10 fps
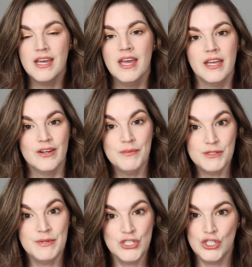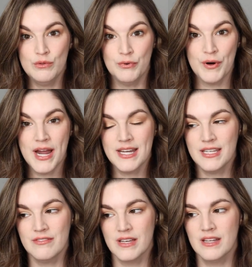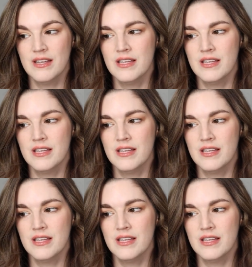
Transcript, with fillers: It can almost be too bright even,